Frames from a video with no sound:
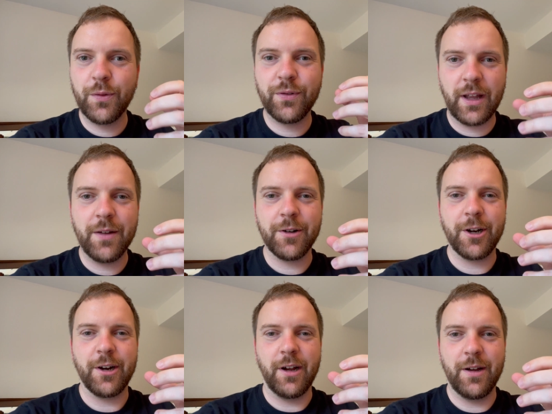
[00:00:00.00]

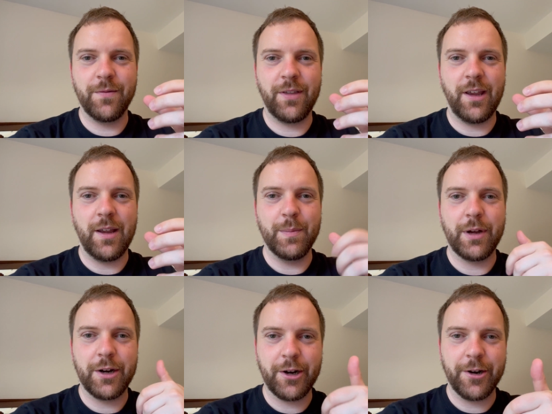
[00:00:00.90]
flavor of the
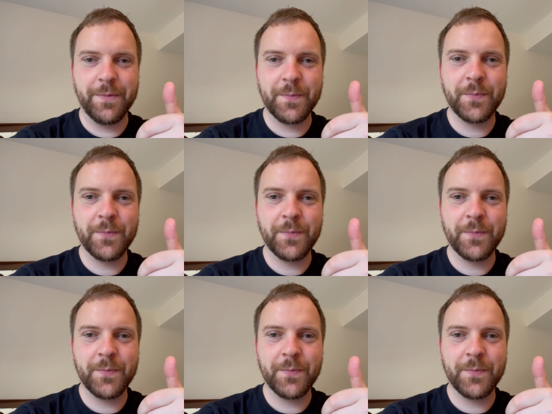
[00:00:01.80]
butter